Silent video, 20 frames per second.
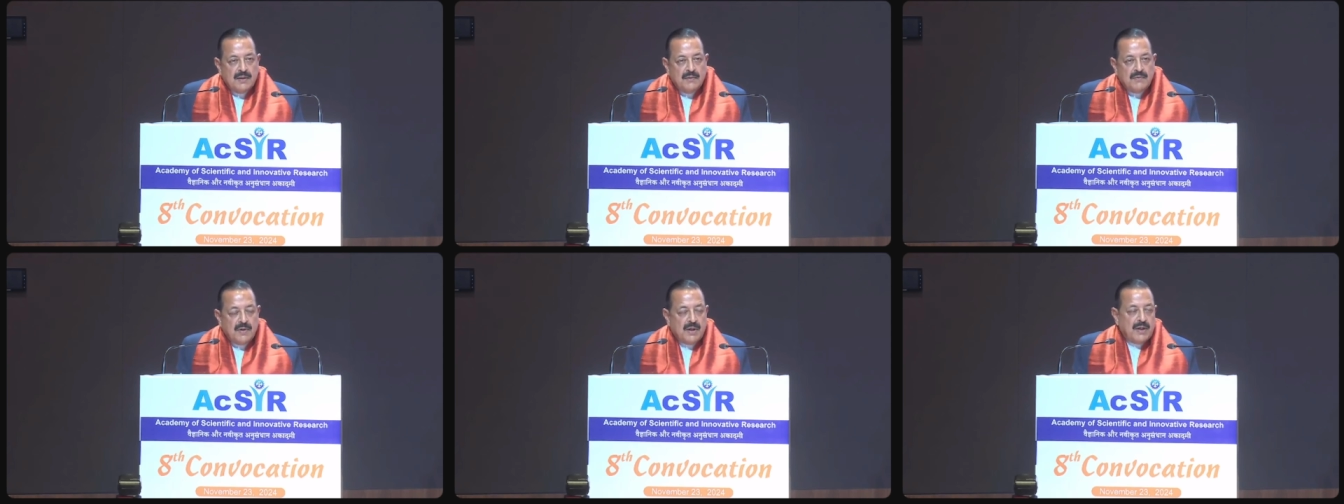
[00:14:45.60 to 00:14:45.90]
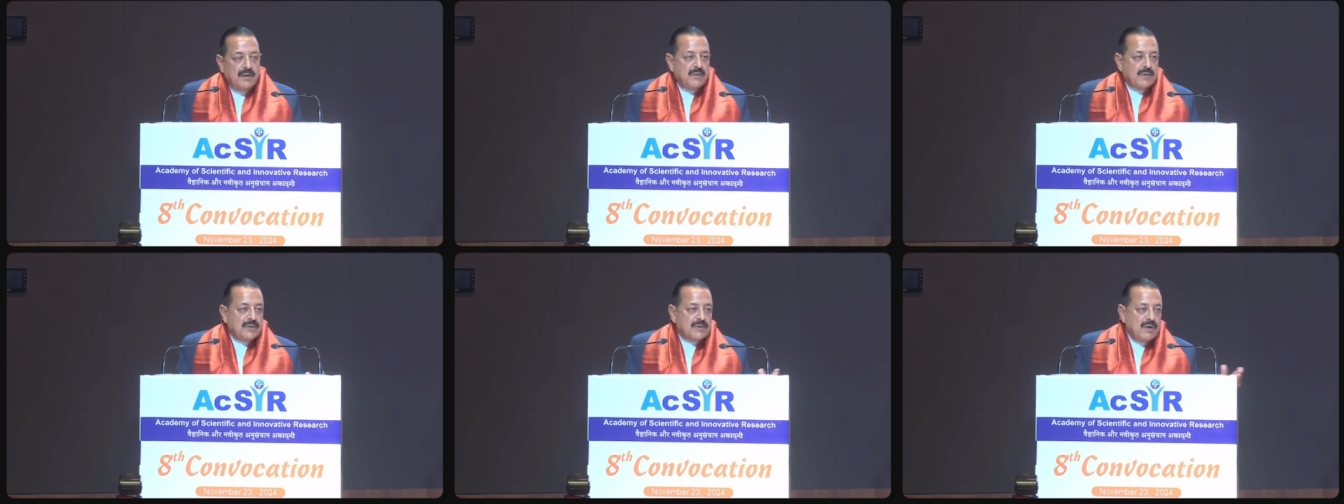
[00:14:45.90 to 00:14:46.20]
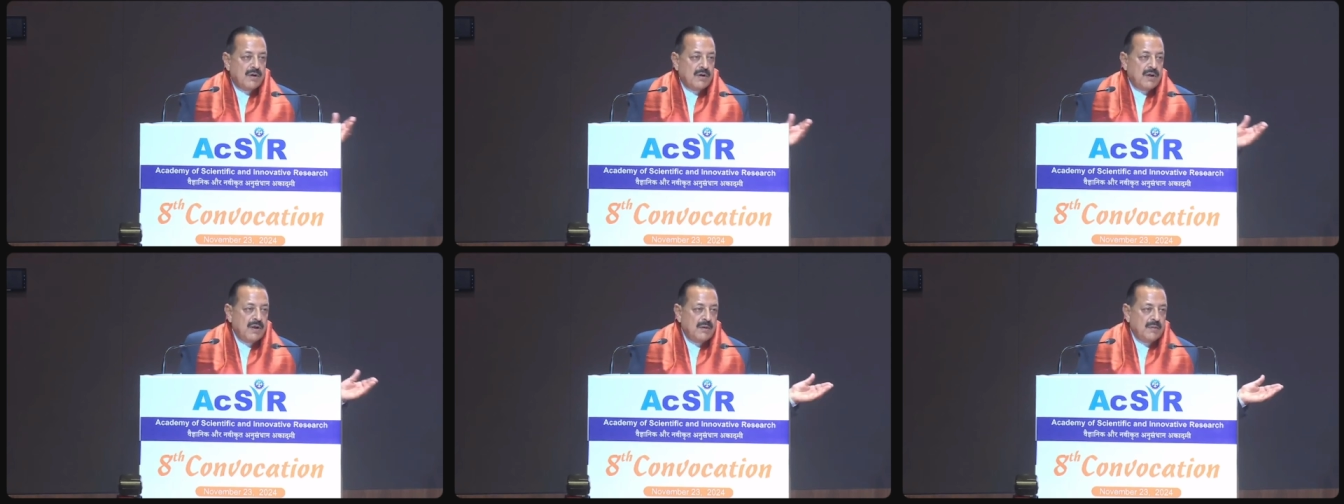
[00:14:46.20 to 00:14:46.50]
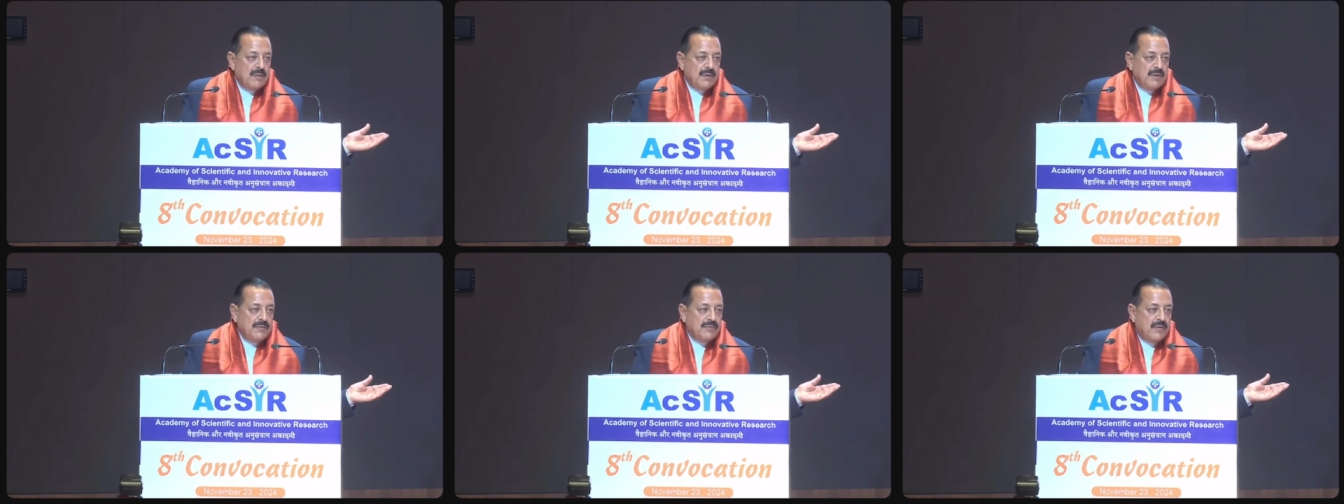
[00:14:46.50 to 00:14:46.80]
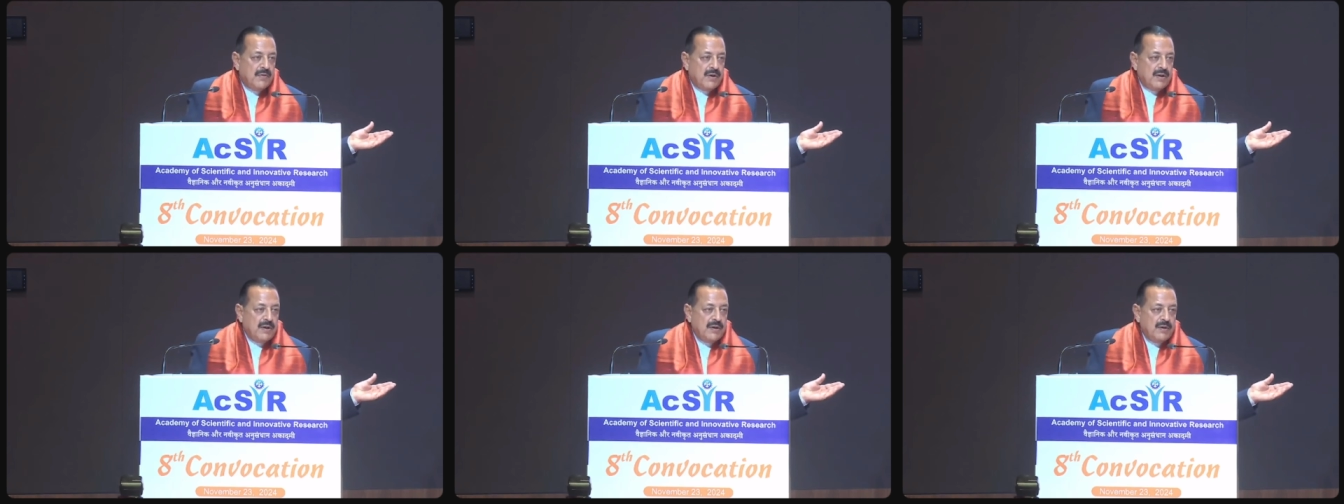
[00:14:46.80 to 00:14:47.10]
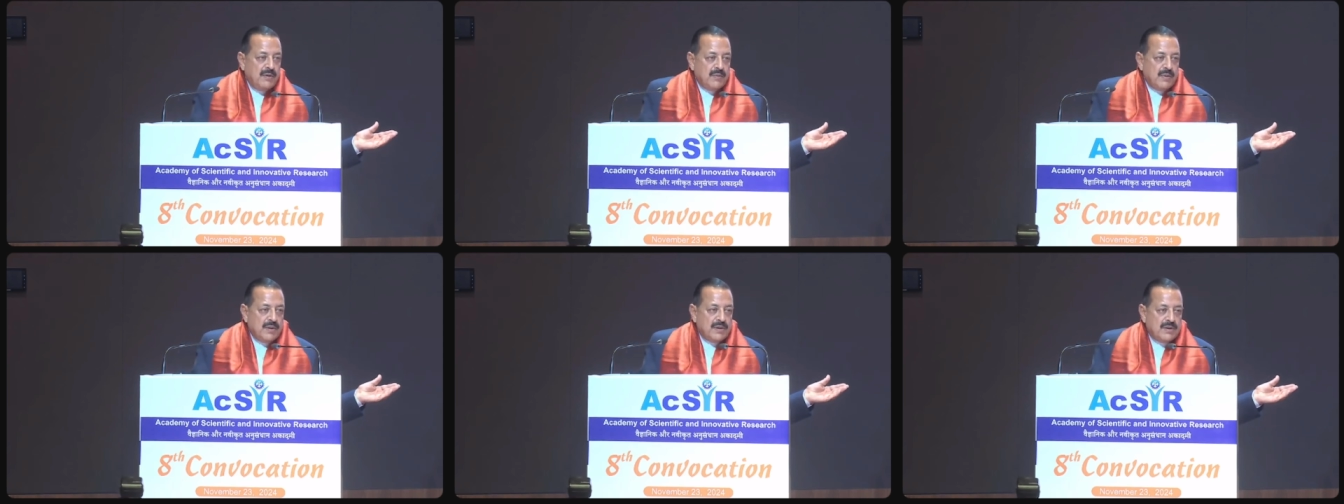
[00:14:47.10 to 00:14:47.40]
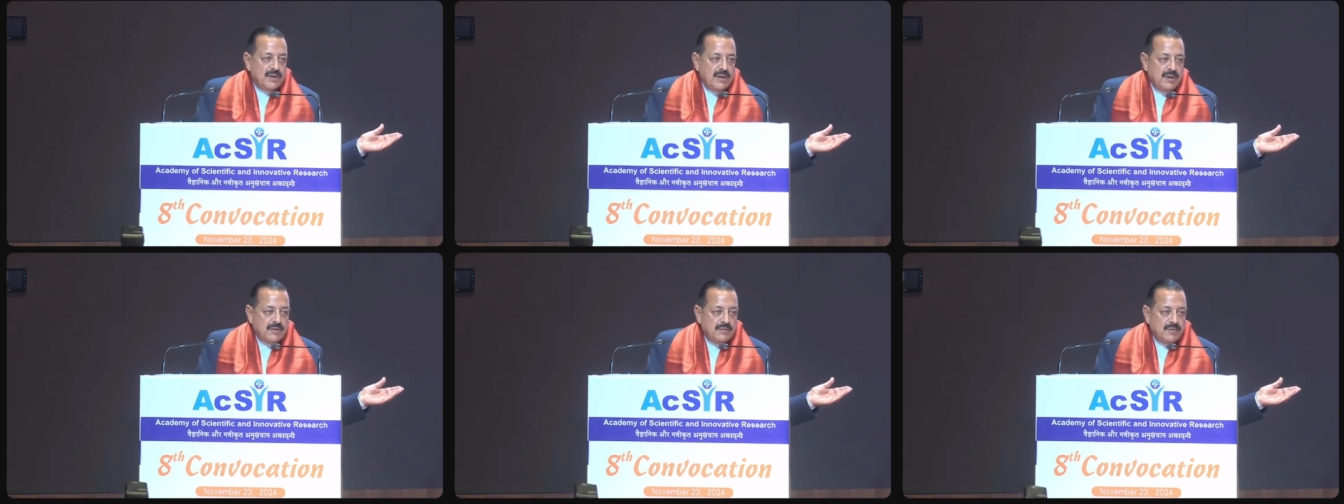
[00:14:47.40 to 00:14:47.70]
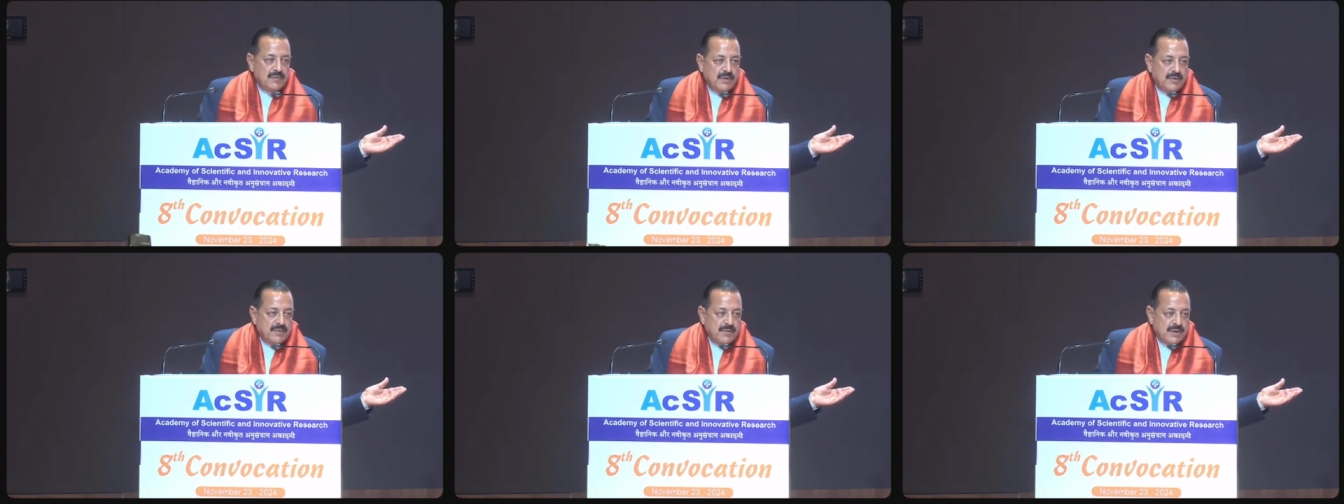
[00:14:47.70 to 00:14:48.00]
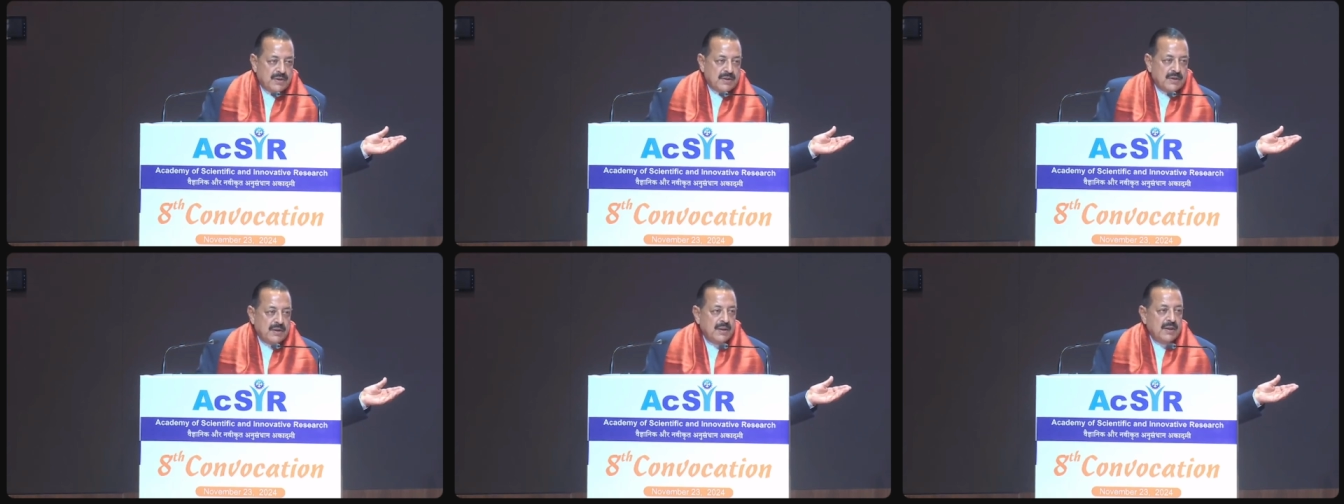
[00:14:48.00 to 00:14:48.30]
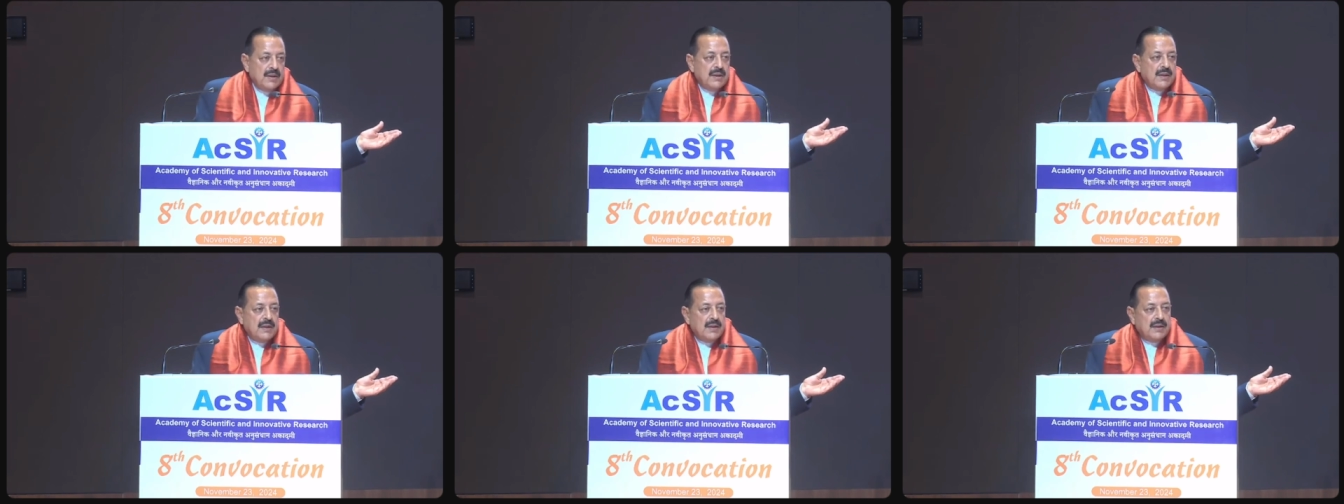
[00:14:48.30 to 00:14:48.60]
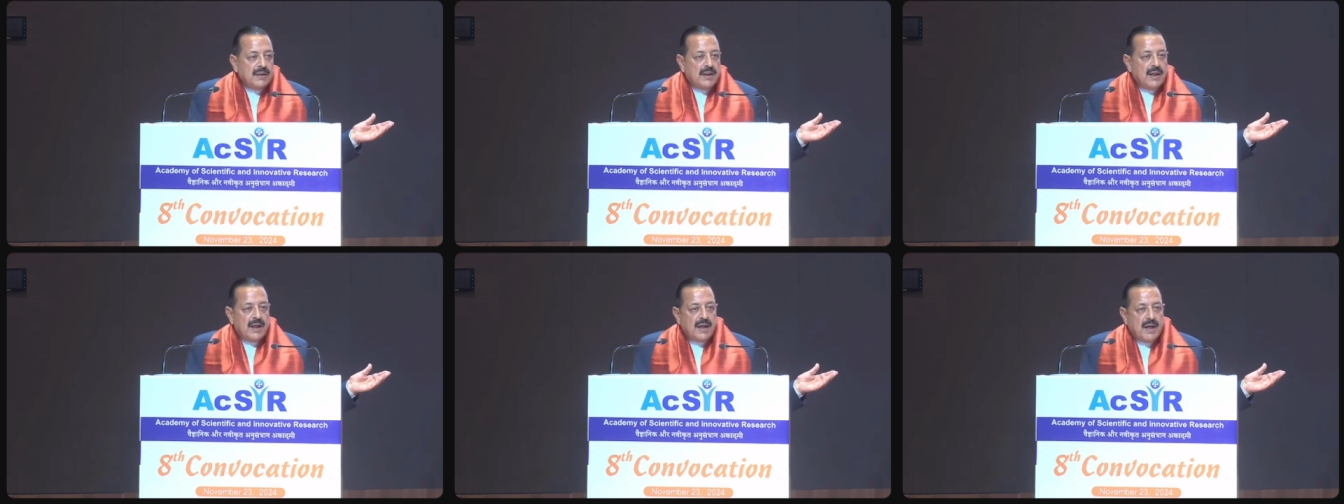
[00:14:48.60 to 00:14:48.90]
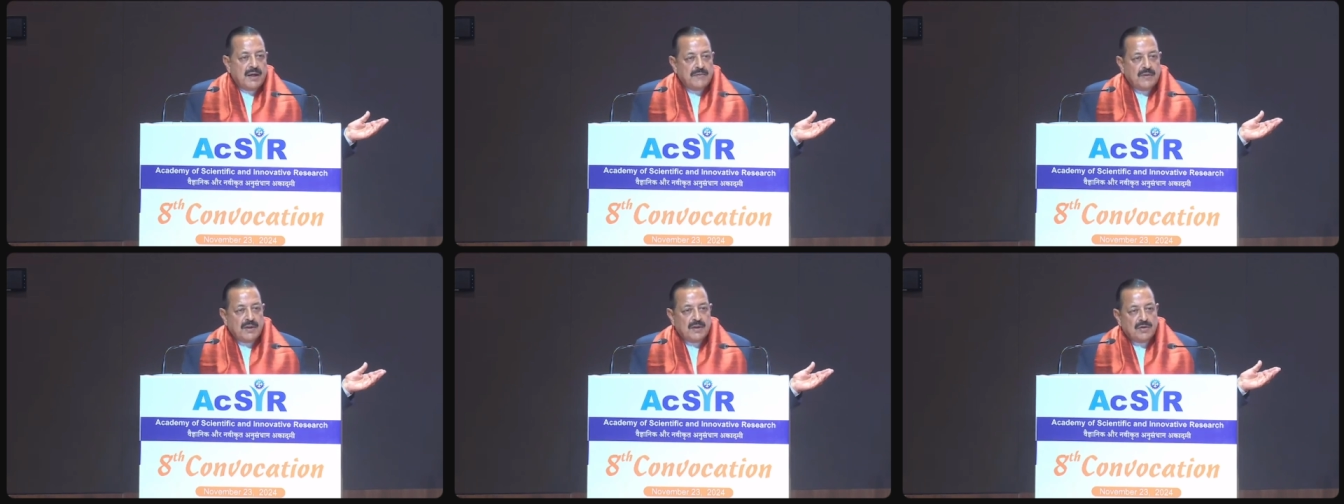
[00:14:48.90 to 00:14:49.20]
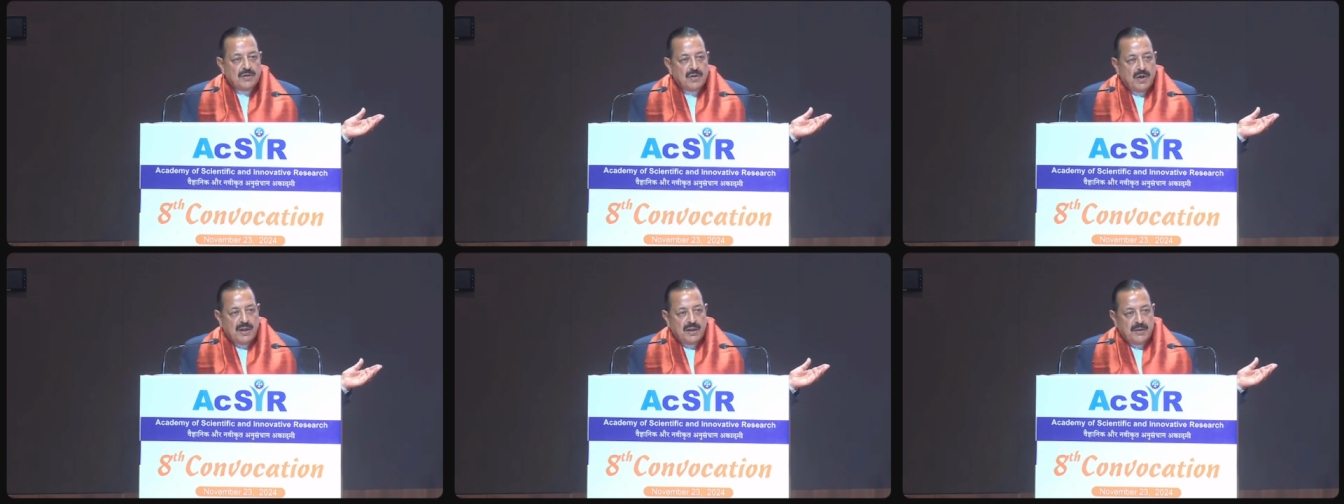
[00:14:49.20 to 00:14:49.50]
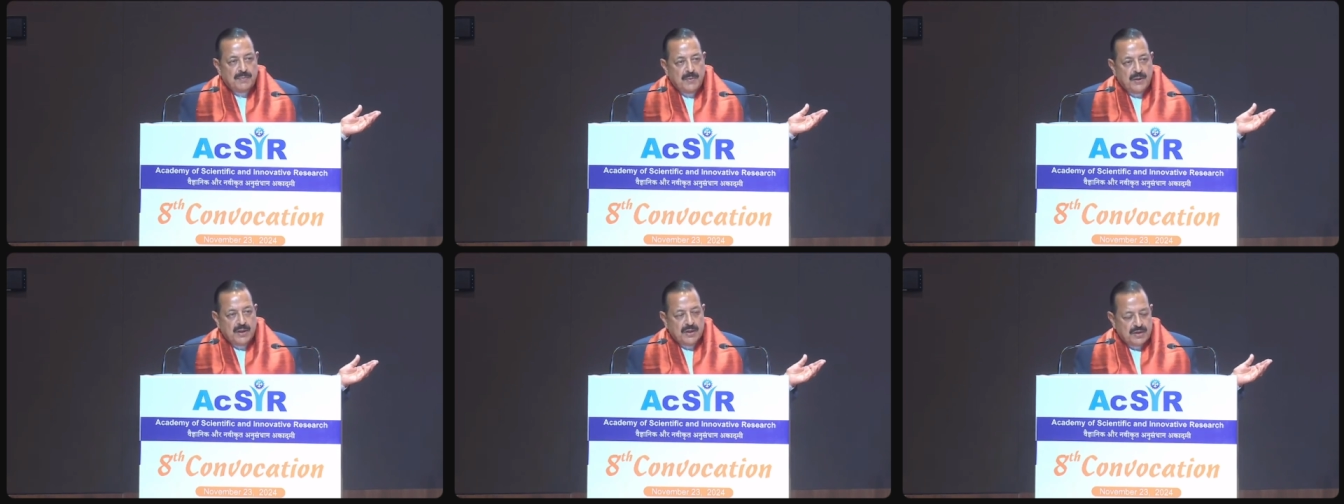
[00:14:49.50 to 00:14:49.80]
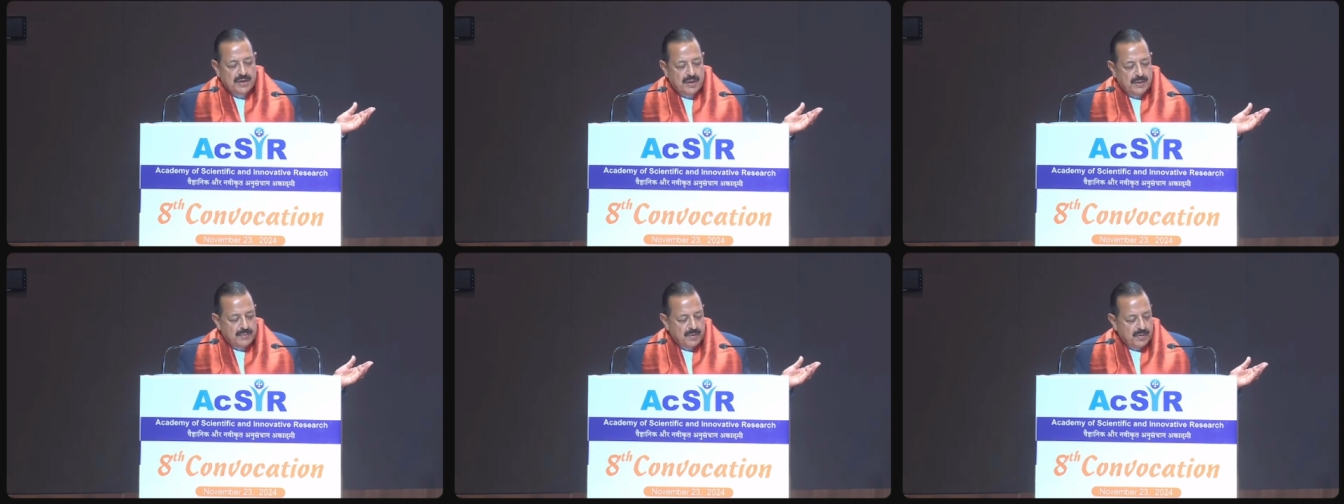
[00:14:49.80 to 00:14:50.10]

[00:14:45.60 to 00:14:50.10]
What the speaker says: when he was talking about the foreign universities with which they are having joint PhD